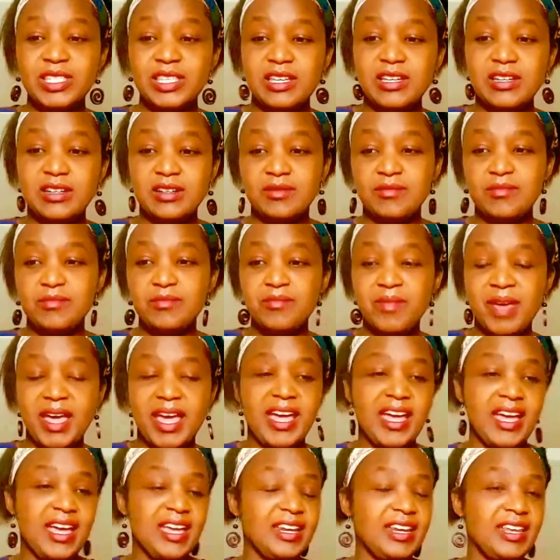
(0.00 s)
the
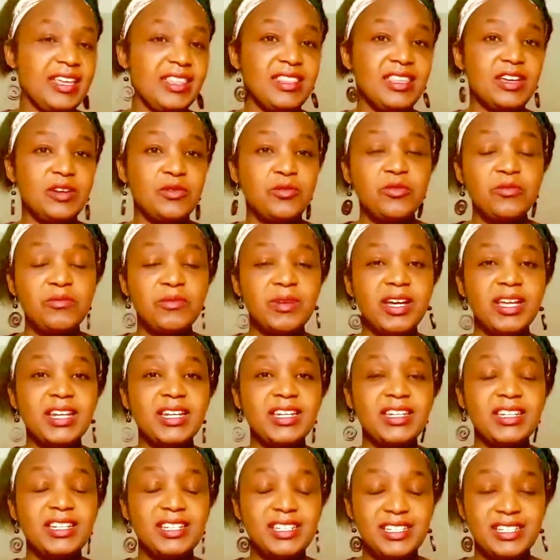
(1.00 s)
man and the
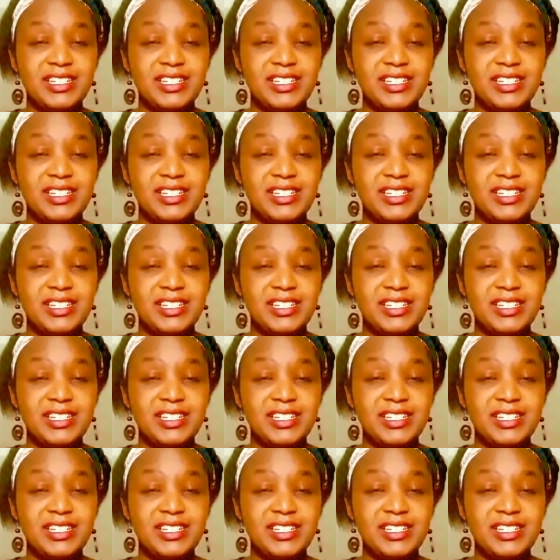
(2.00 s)
woman